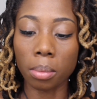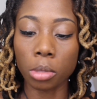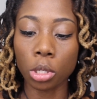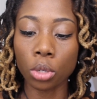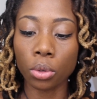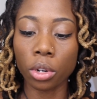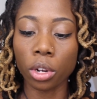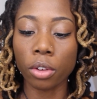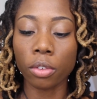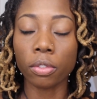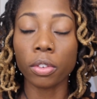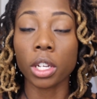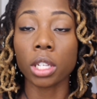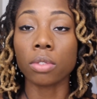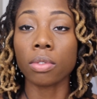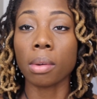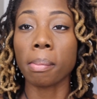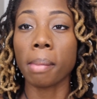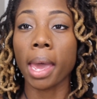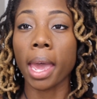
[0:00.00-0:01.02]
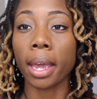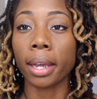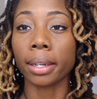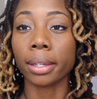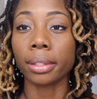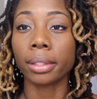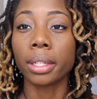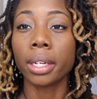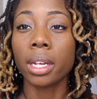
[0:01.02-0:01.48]
Studio Fix from
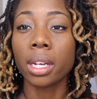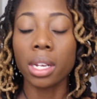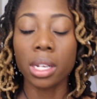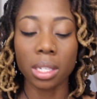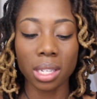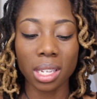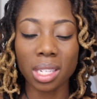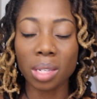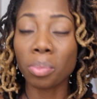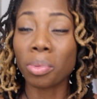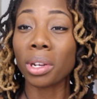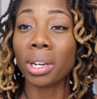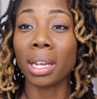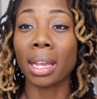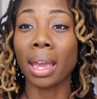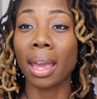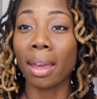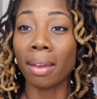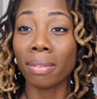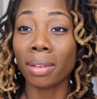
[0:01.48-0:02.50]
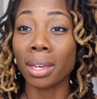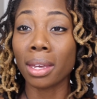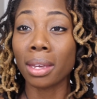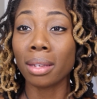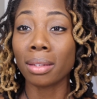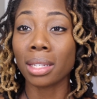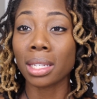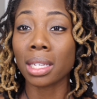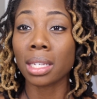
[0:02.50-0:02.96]
MAC. This is pretty heavy.
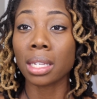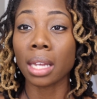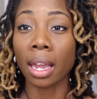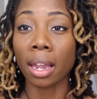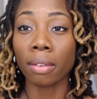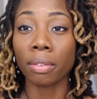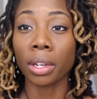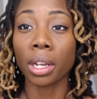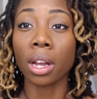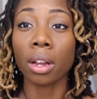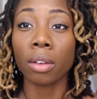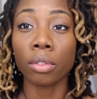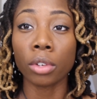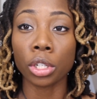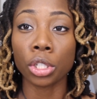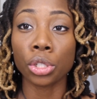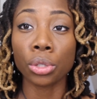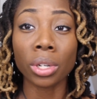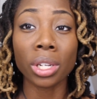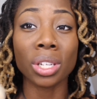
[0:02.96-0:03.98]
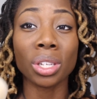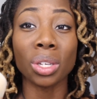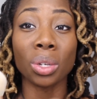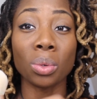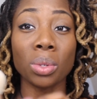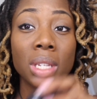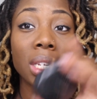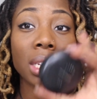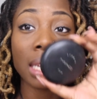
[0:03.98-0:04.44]
This is a heavy coverage. You can
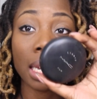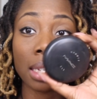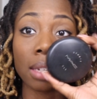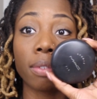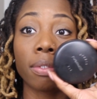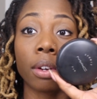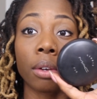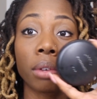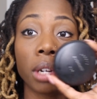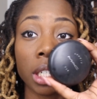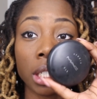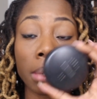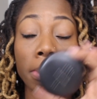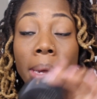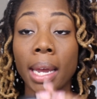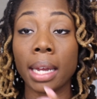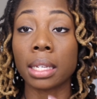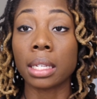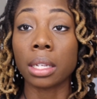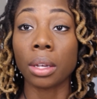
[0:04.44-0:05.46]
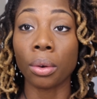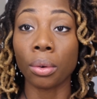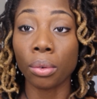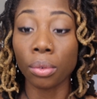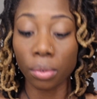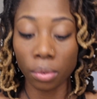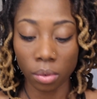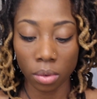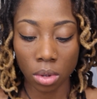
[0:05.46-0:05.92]
use this as a foundation by
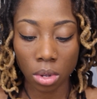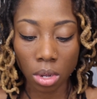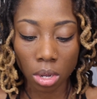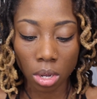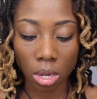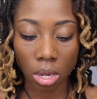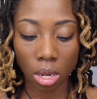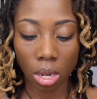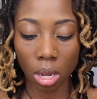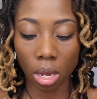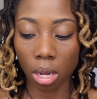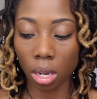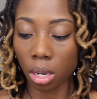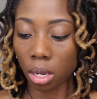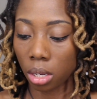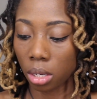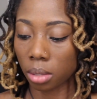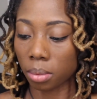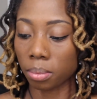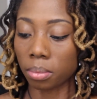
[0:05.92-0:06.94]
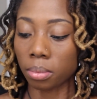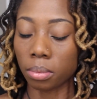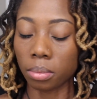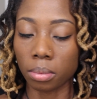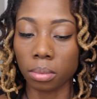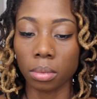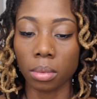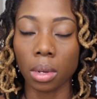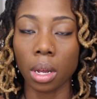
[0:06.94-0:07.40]
itself.
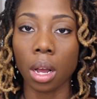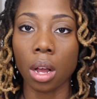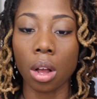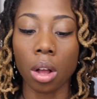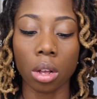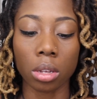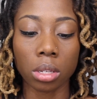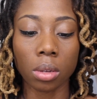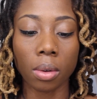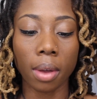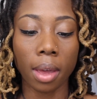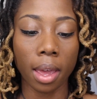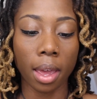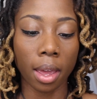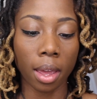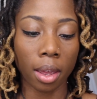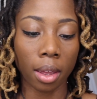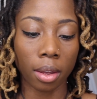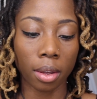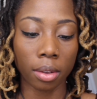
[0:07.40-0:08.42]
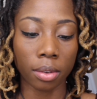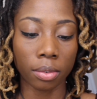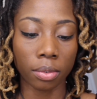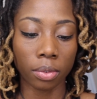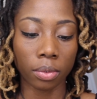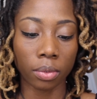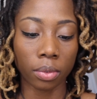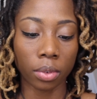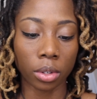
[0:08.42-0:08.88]
I also
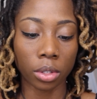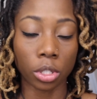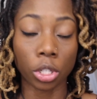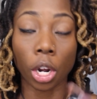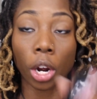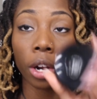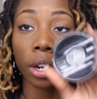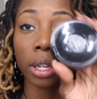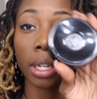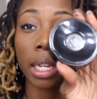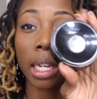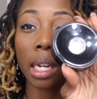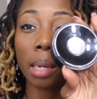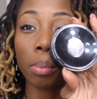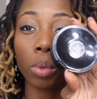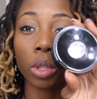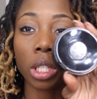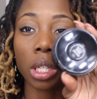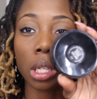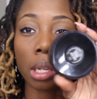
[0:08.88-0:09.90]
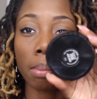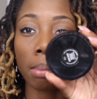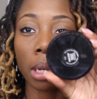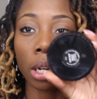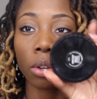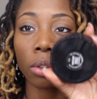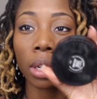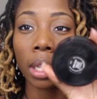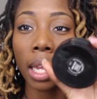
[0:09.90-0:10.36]
have Dark Deep, which is a
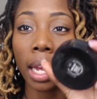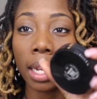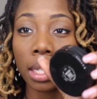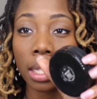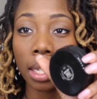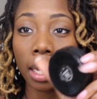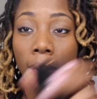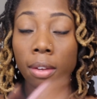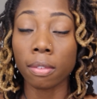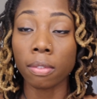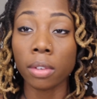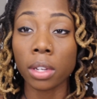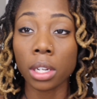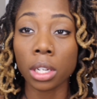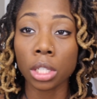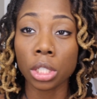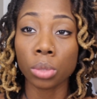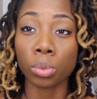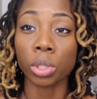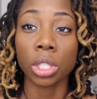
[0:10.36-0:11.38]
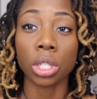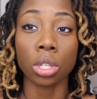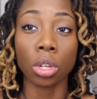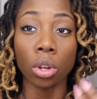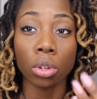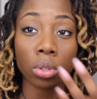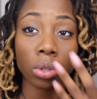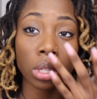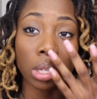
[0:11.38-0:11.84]
mineralized skin finish, which is
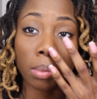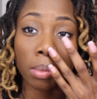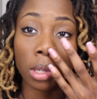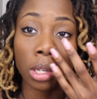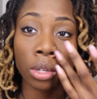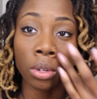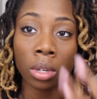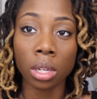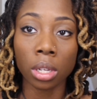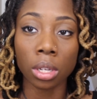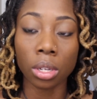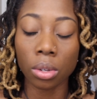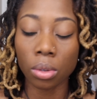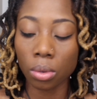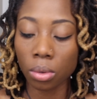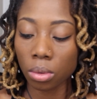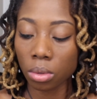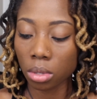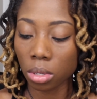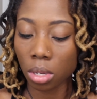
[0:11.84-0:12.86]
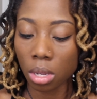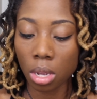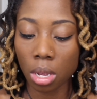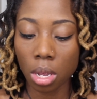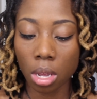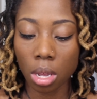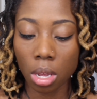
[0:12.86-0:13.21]
also something you could use.